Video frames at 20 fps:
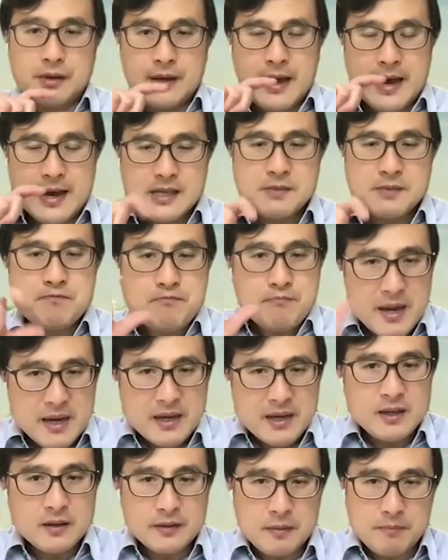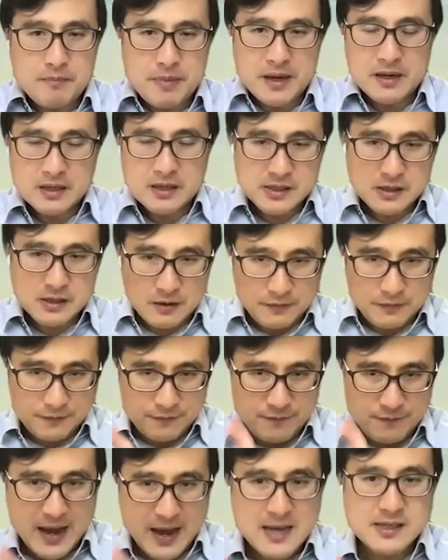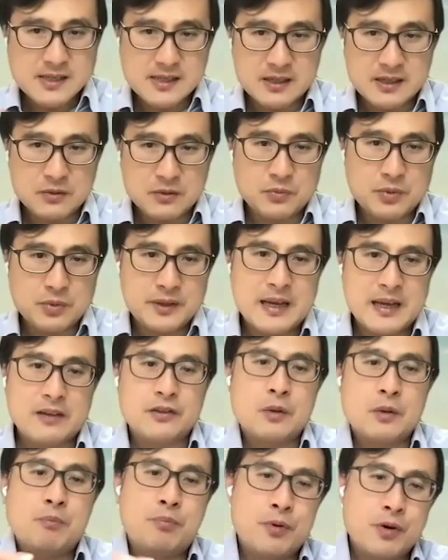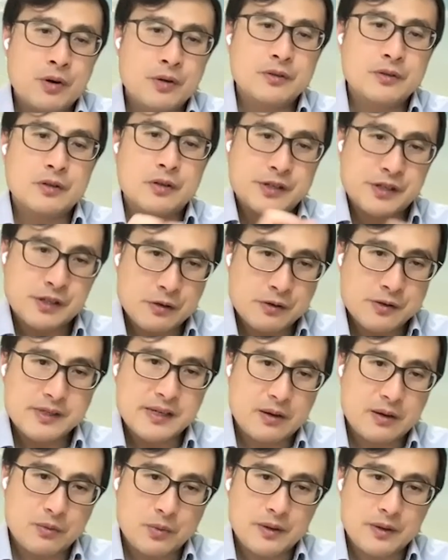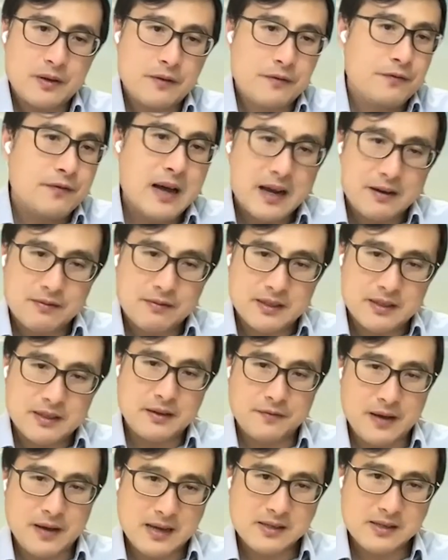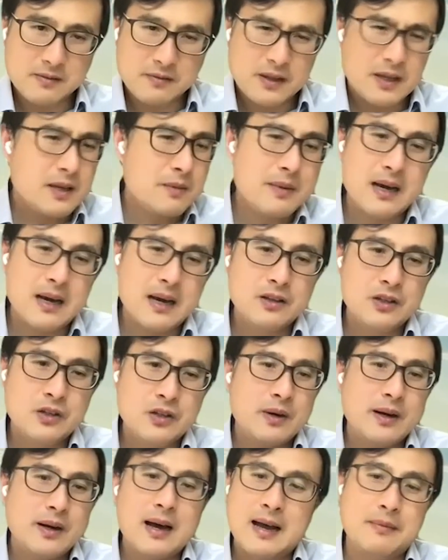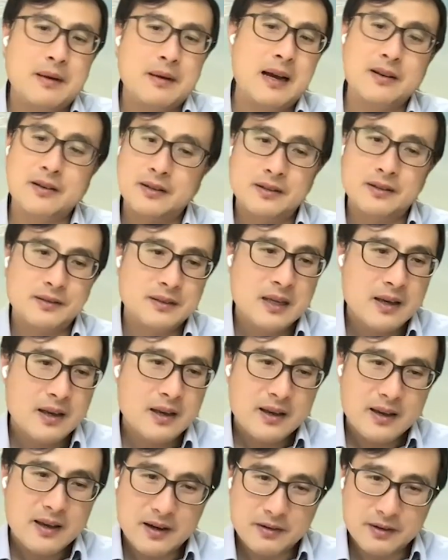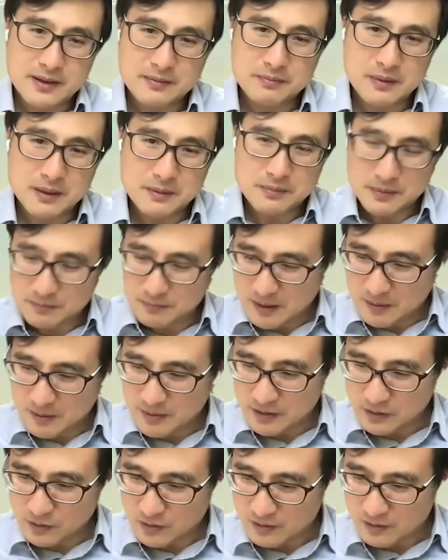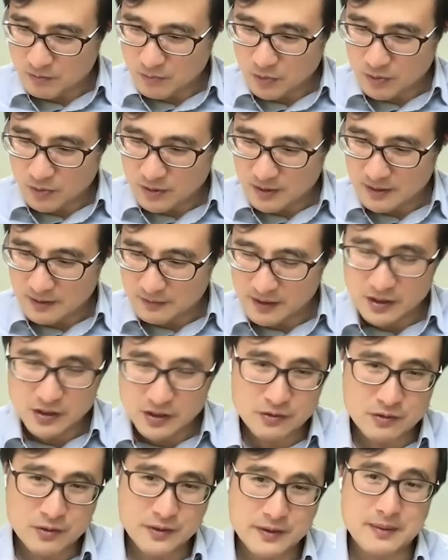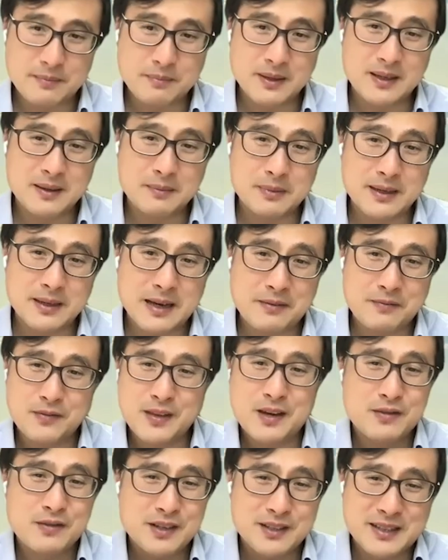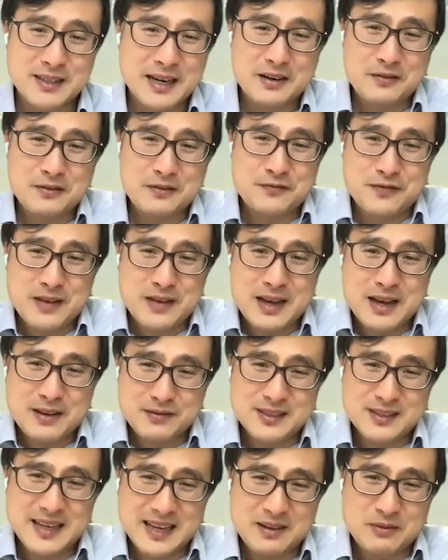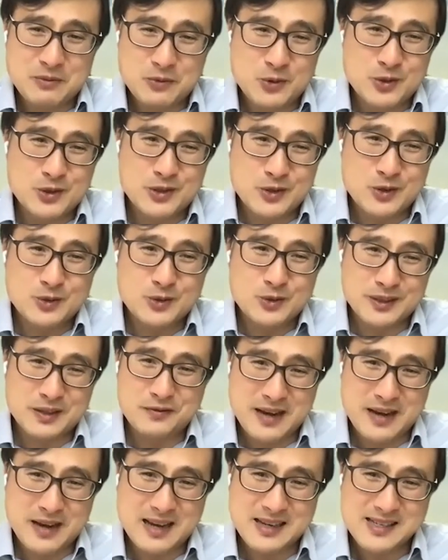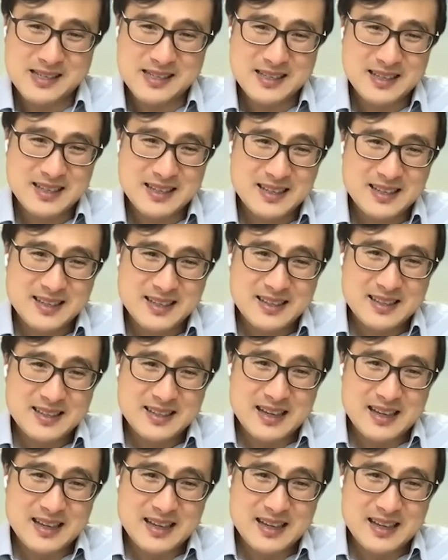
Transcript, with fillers: So it has many of the benefits of fasting without the burden associated with a 5-day fast. Think about you and I don't know, Eric, maybe you are more of a hero than me, but I've never done a 5-day water only fast.